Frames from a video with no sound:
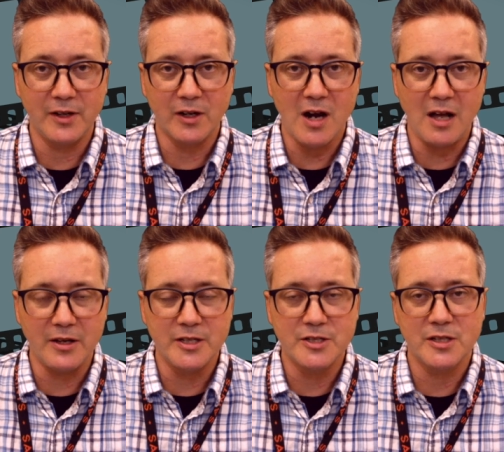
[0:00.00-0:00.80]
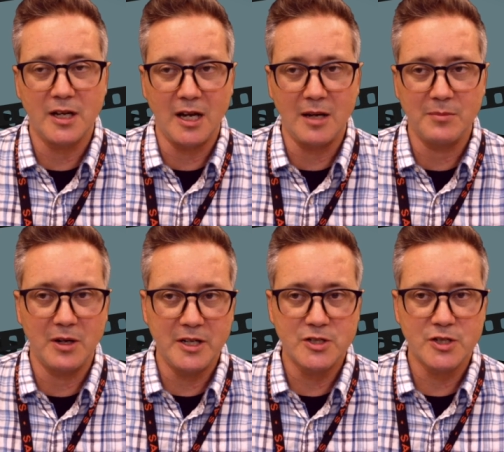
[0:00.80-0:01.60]
of their college.
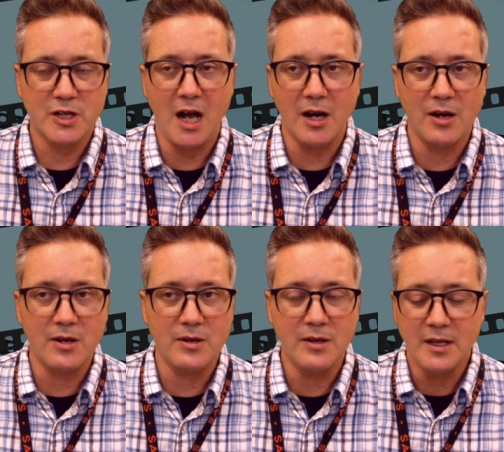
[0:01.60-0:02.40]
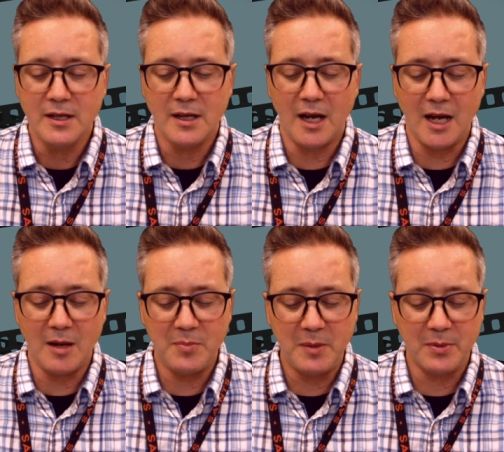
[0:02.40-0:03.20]
In Chicago,
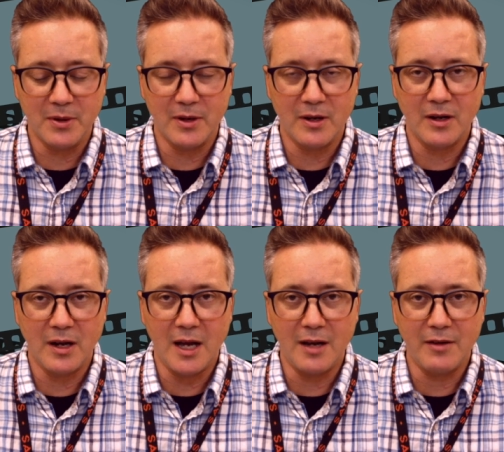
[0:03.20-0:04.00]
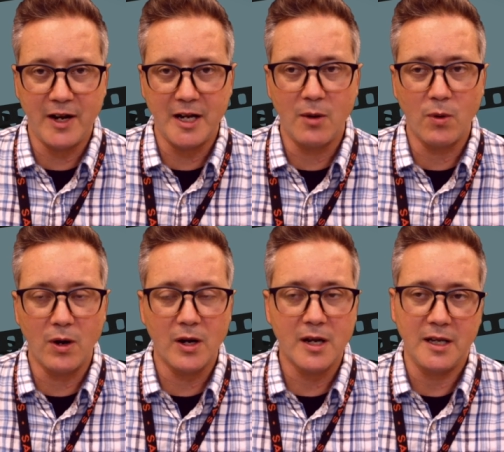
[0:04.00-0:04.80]
people are
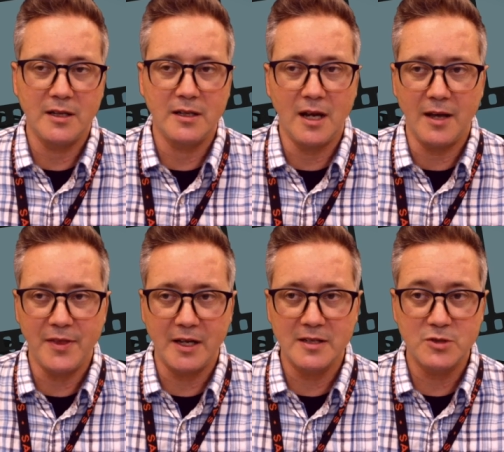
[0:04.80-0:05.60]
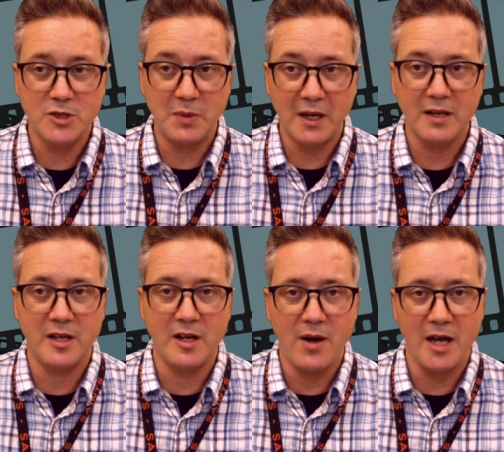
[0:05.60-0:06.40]
finding work and things just
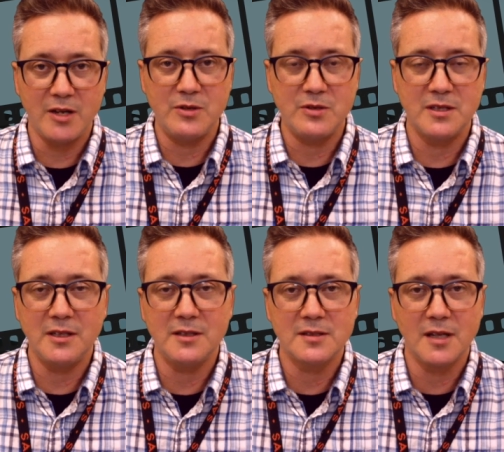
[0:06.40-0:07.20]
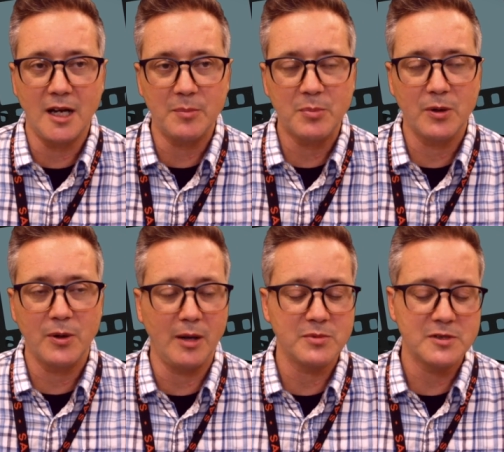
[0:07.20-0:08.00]
because they know how to use these
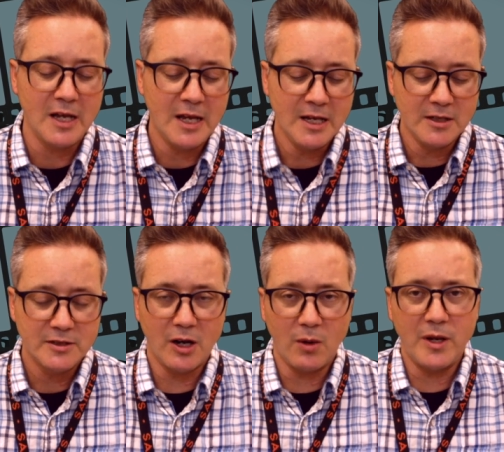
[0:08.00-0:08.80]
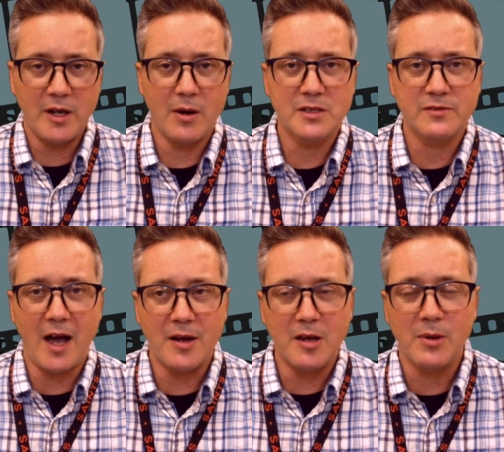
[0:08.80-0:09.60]
programs. So we know
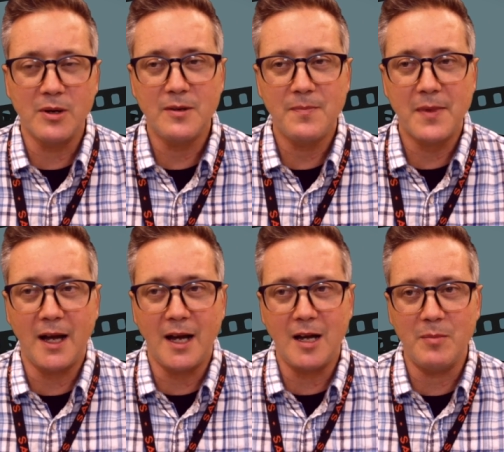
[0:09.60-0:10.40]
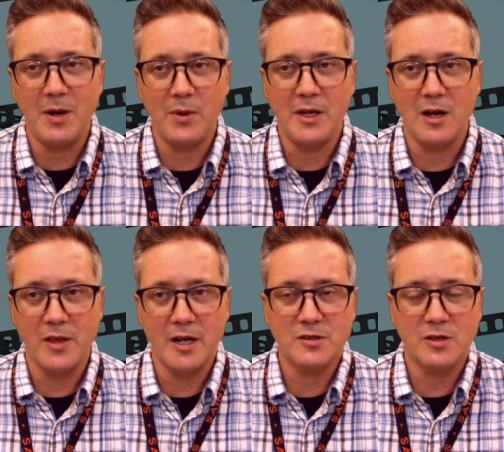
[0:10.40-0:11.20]
it's valuable, and we
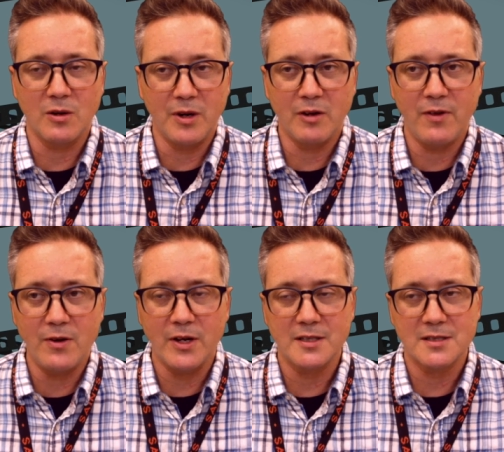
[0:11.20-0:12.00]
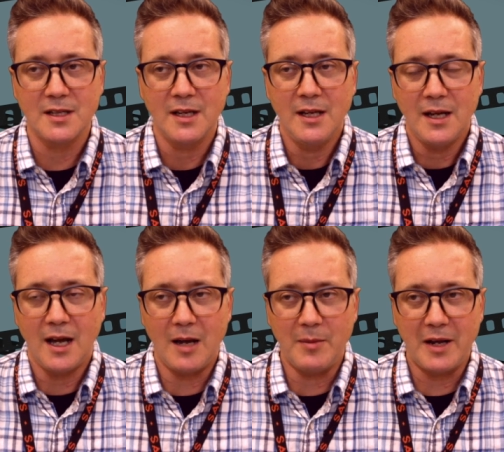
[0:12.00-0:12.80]
know that it's career focused.
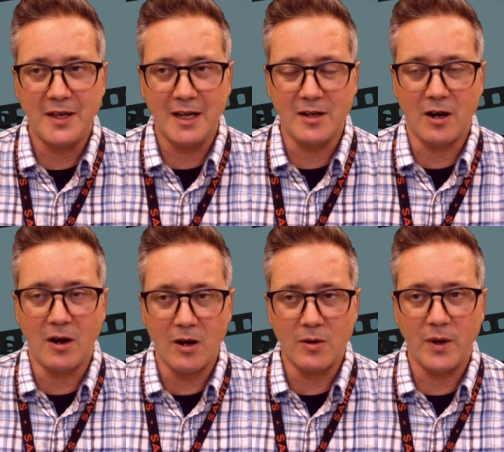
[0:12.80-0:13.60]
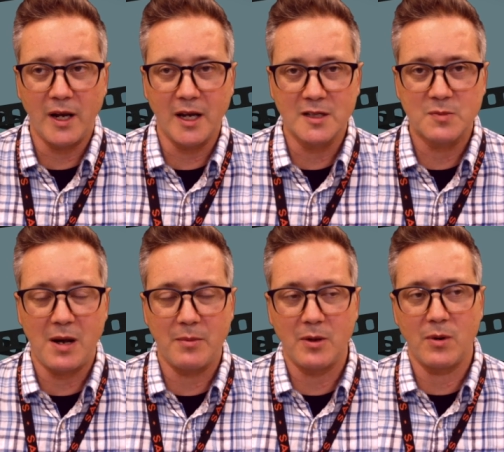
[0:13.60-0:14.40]
I think in our art wing,
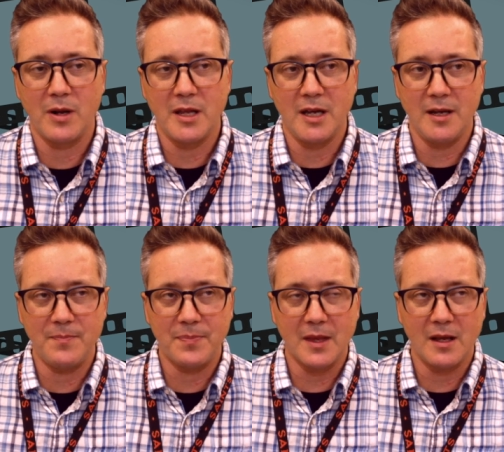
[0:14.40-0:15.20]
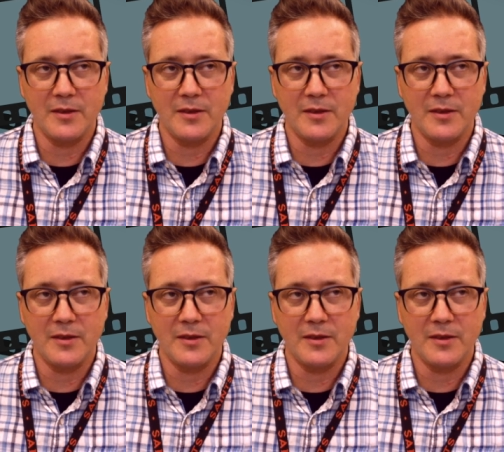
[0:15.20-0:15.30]
it's probably one of the